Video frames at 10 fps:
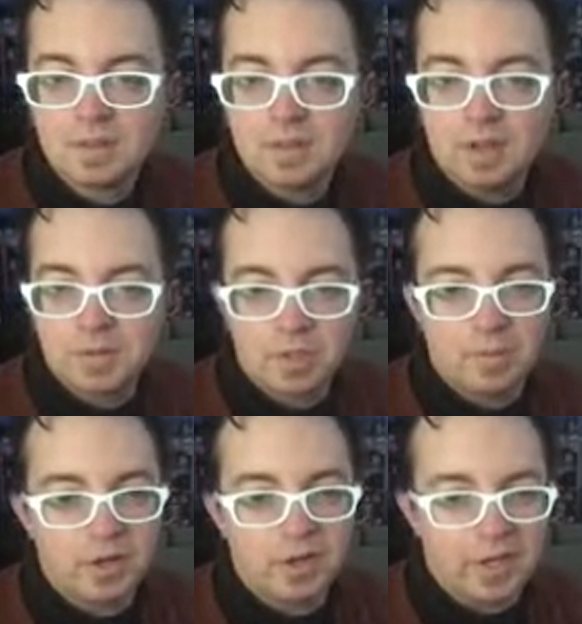I'm sure
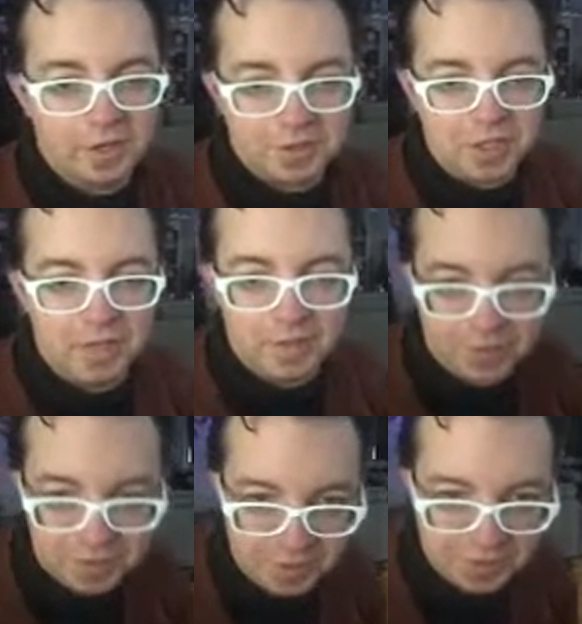allowed will
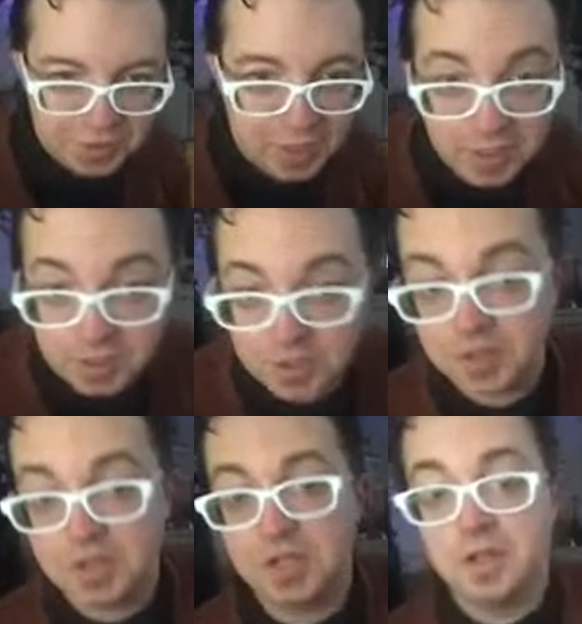have some side
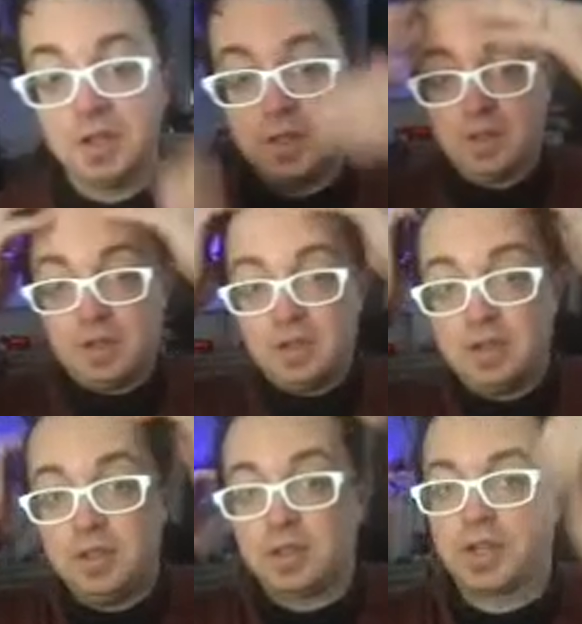dishes.
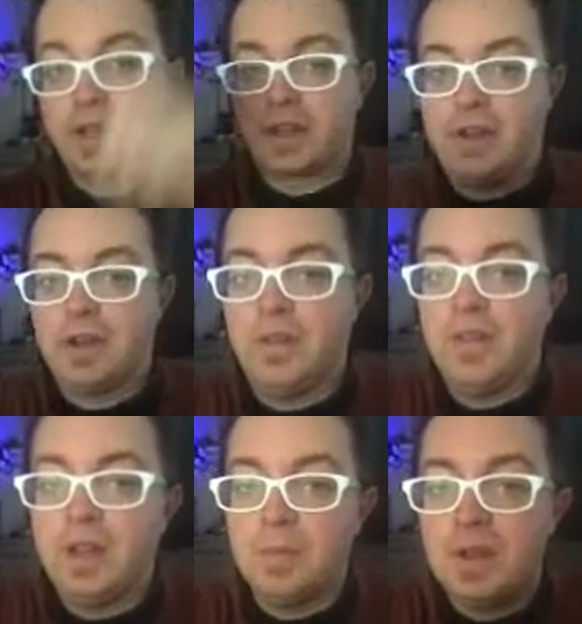You gotta count on
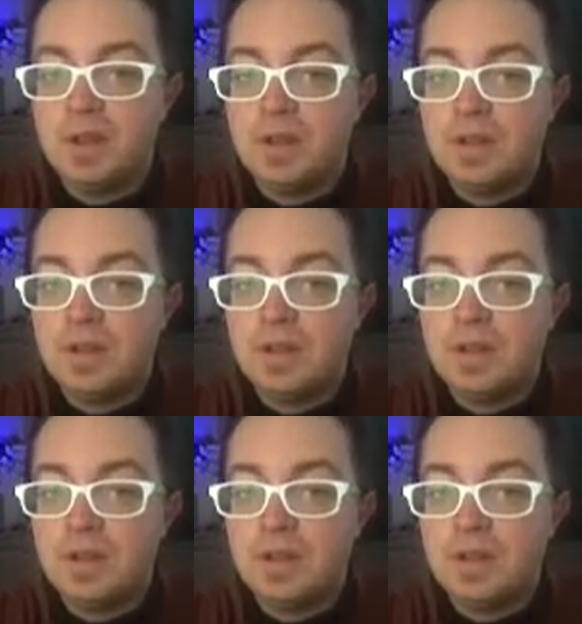them.